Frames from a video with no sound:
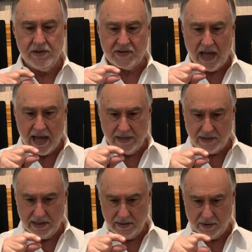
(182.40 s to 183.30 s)
size
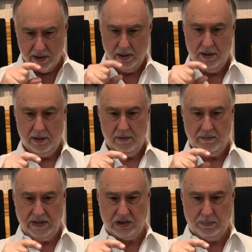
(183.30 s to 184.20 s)
is
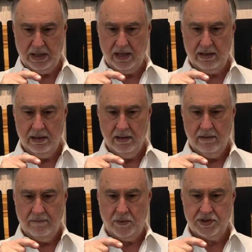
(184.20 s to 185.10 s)
this big
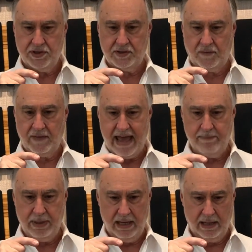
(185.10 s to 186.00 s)
versus
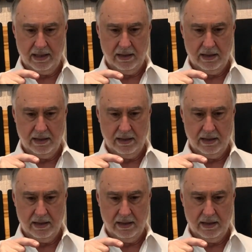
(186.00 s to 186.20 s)
that big.